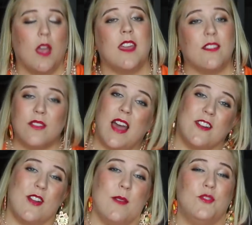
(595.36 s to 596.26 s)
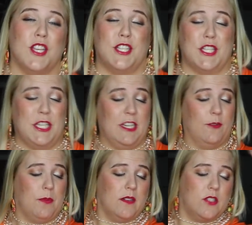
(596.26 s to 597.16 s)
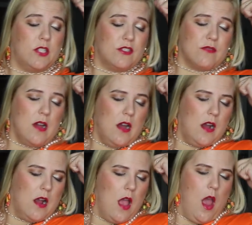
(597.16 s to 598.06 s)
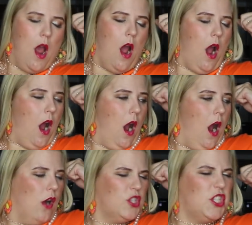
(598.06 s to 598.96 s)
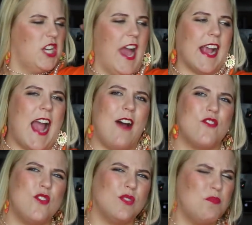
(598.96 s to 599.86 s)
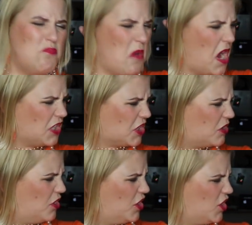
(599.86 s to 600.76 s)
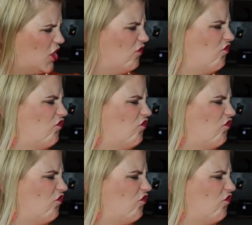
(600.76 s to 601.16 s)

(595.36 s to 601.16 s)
Either that or I'm just super strong oh, check out those muscles.